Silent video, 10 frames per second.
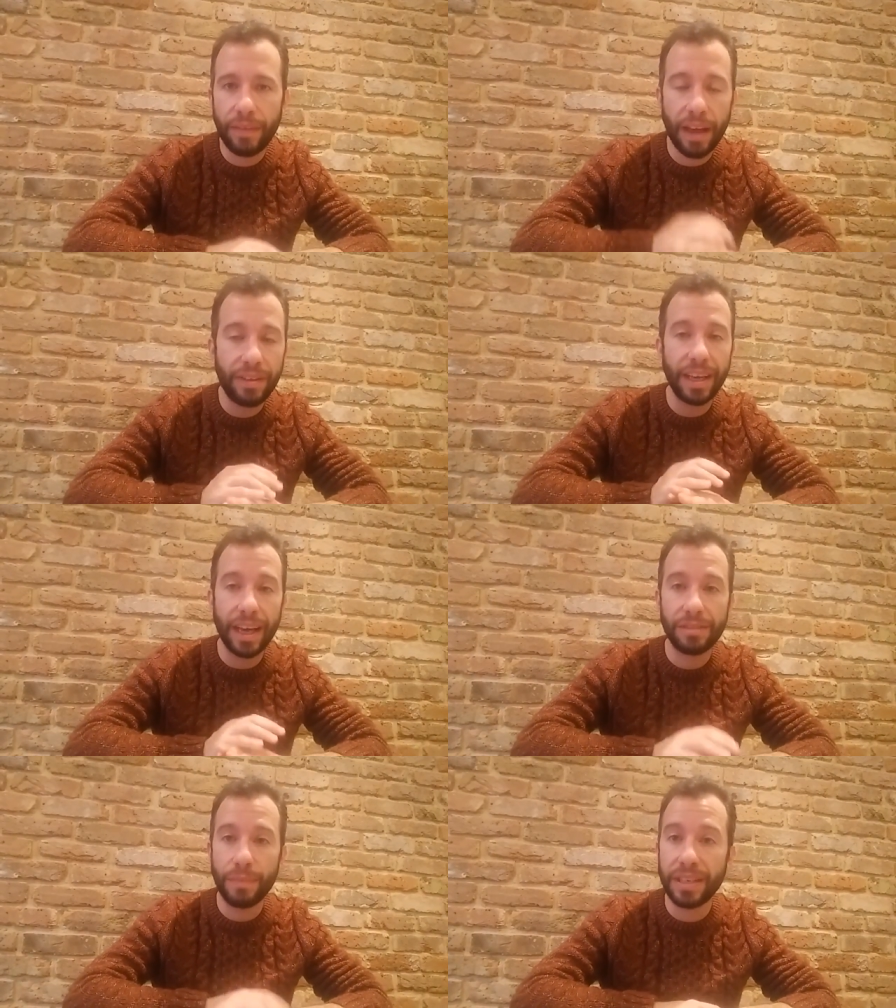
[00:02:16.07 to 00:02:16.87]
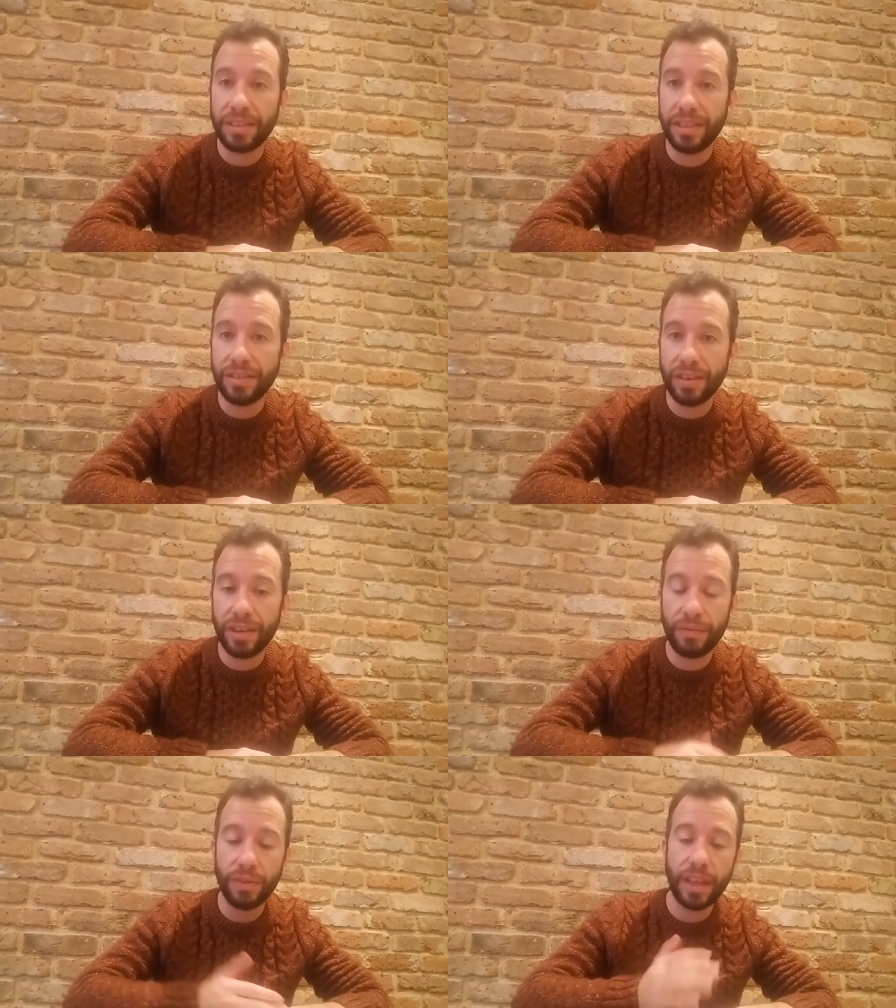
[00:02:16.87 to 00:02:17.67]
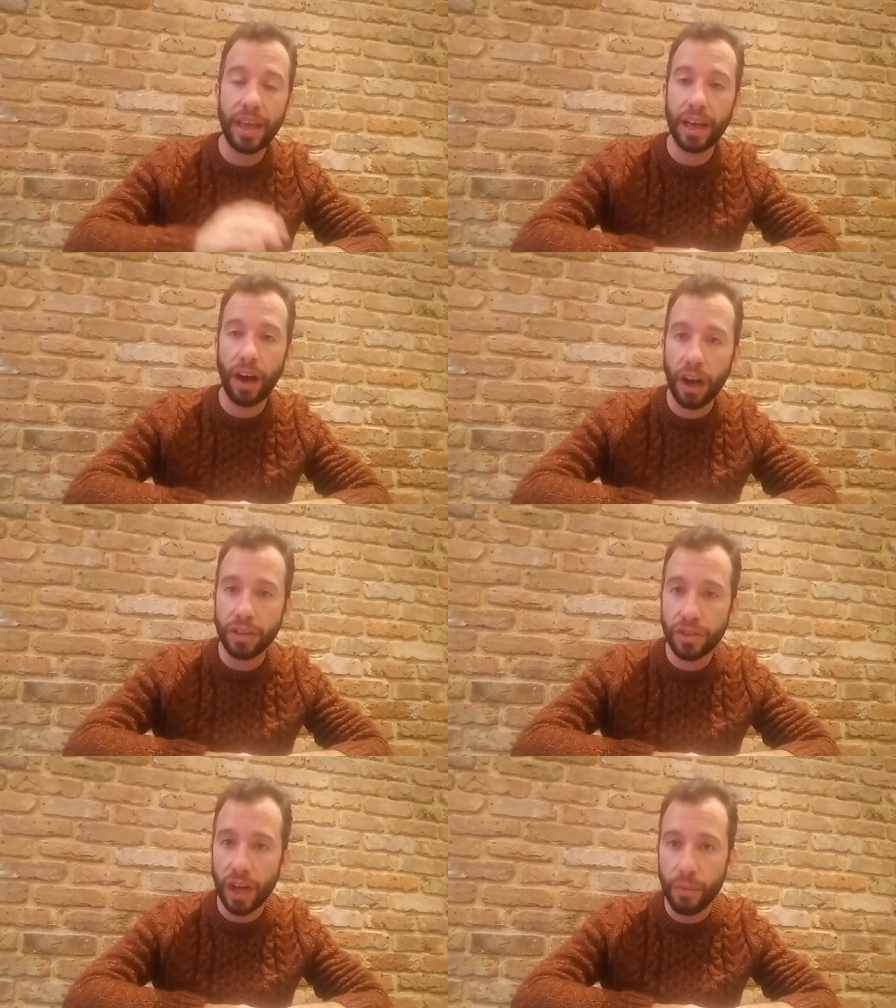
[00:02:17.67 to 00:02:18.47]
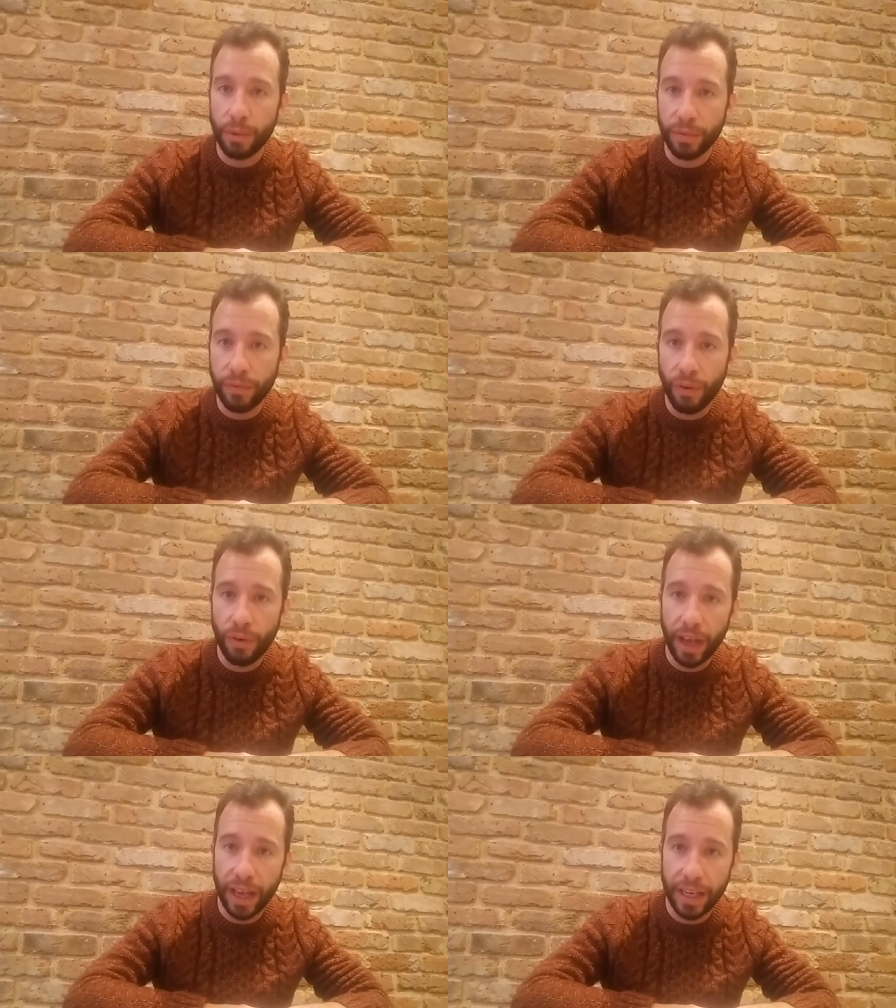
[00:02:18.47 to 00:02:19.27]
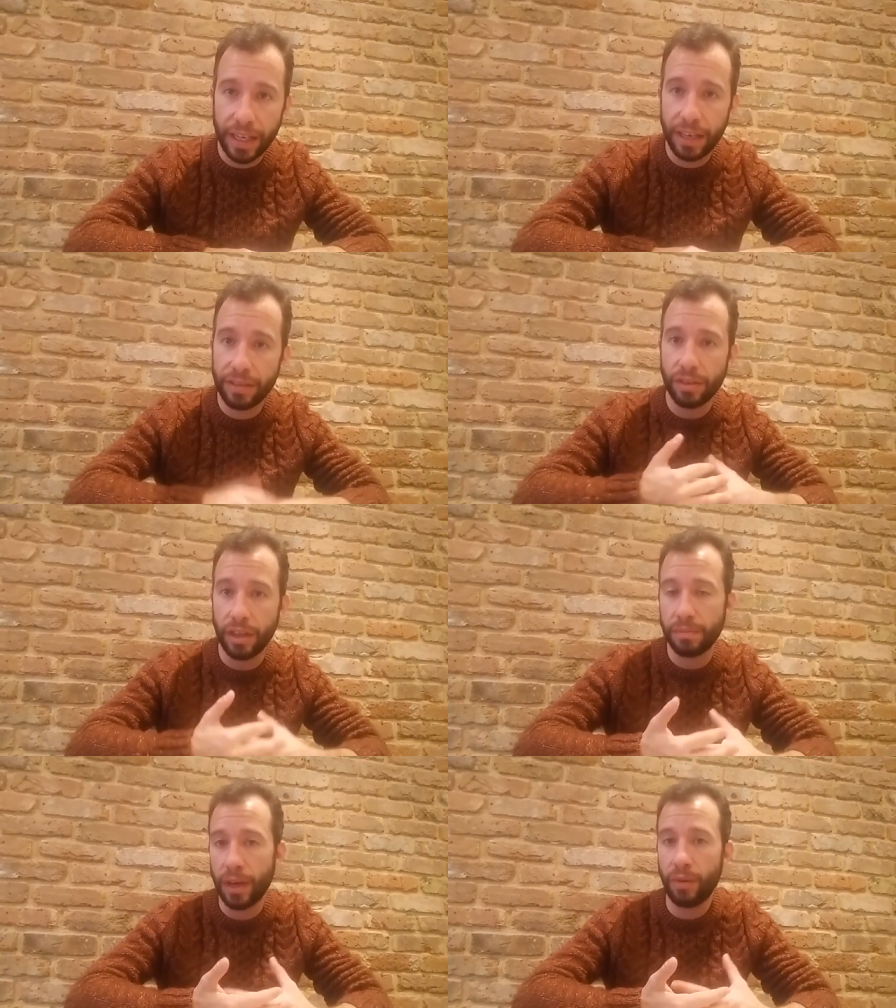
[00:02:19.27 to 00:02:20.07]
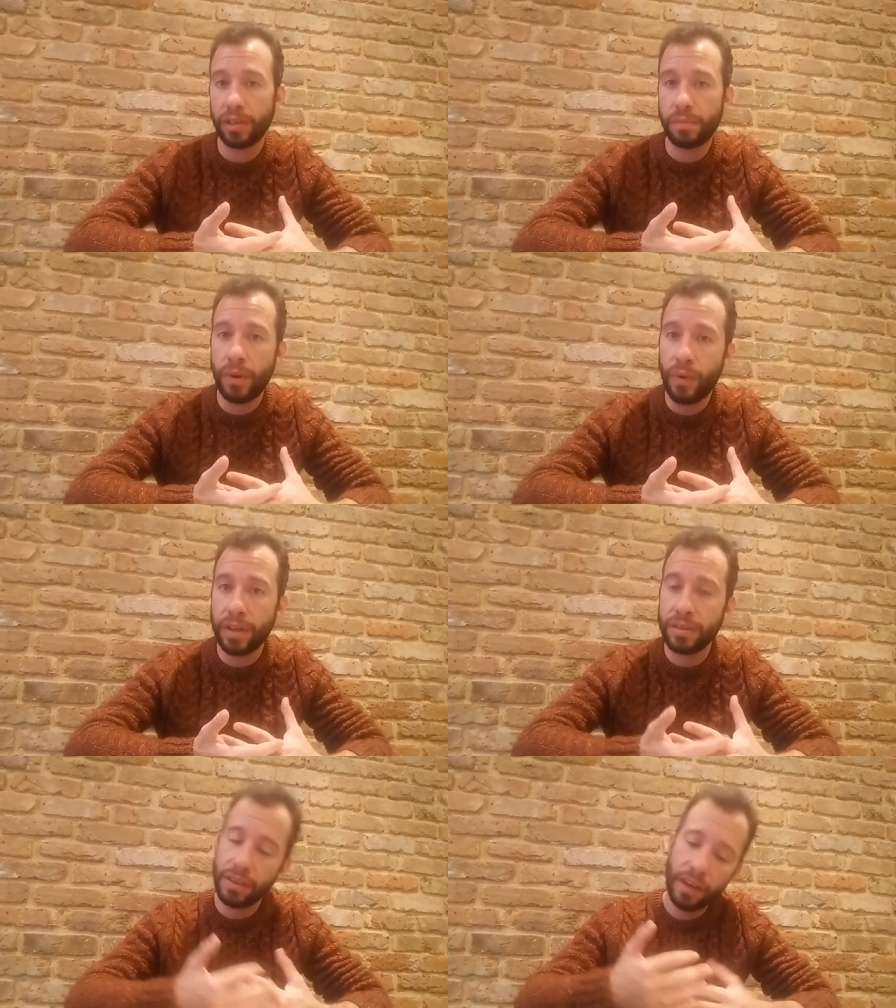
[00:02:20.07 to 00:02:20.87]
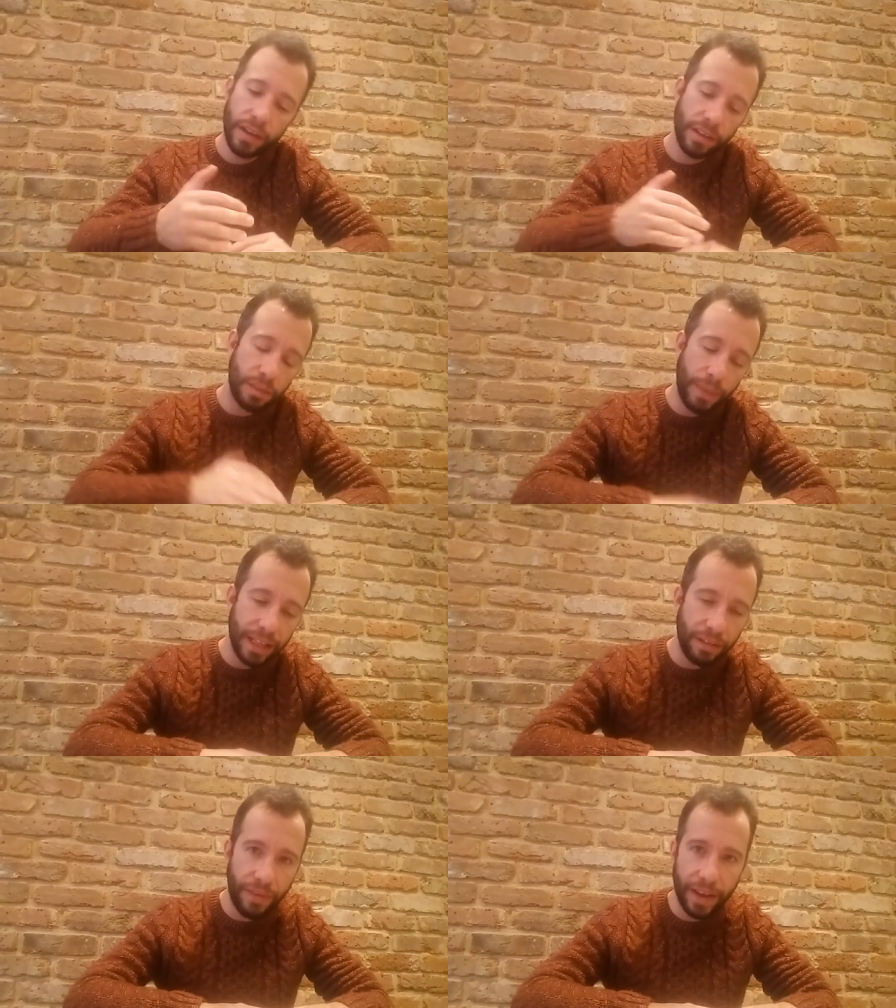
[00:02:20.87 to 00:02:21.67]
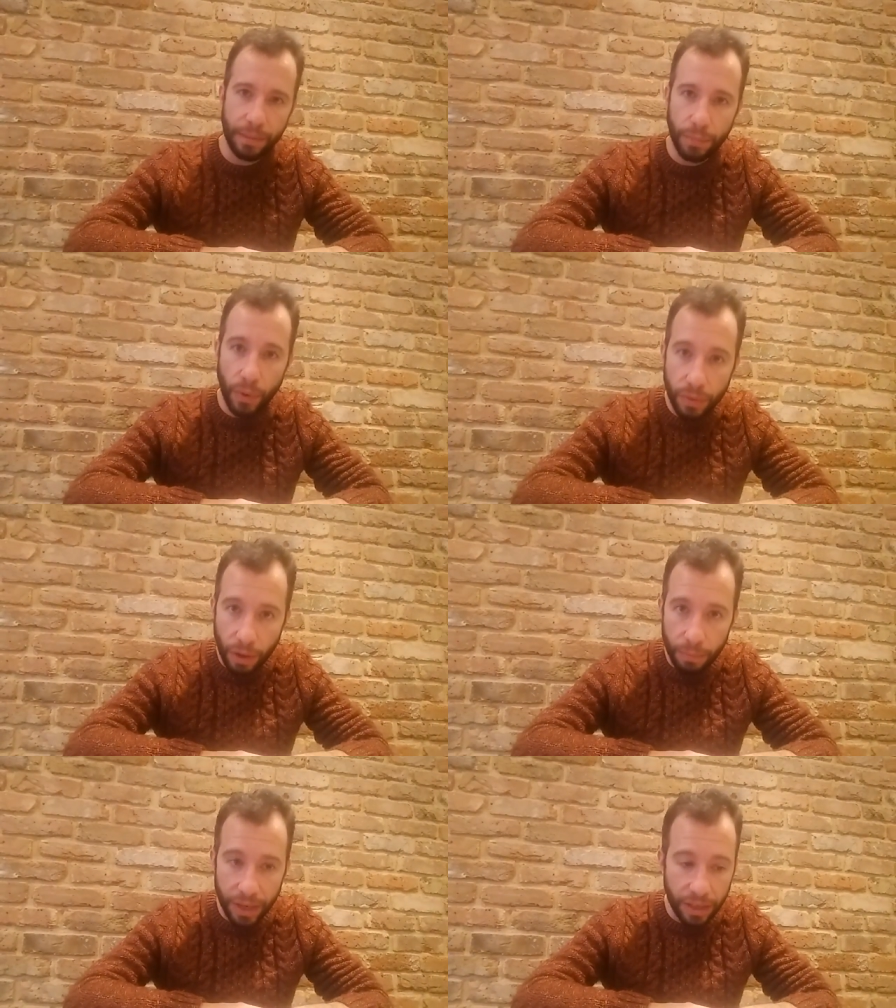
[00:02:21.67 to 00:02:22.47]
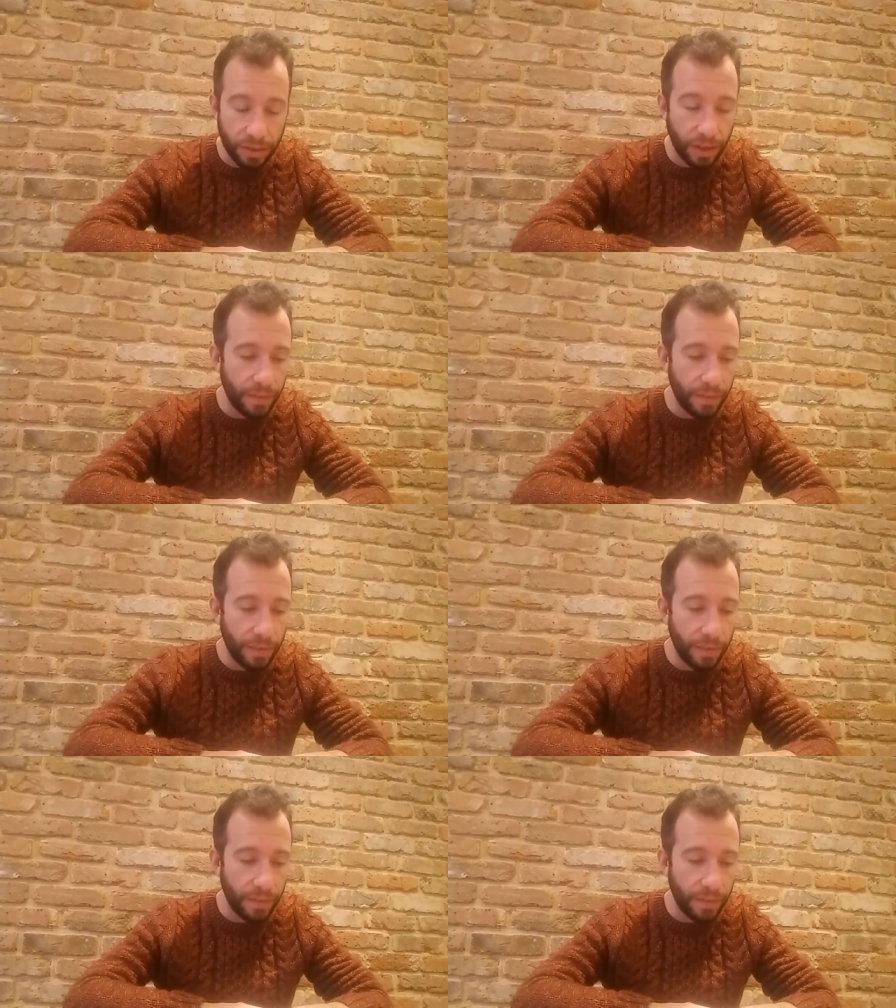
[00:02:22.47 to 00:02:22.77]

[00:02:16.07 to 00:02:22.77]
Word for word: everything gets much easier if you take a hot shower before like i did so that's my own experience despite the fact that both companies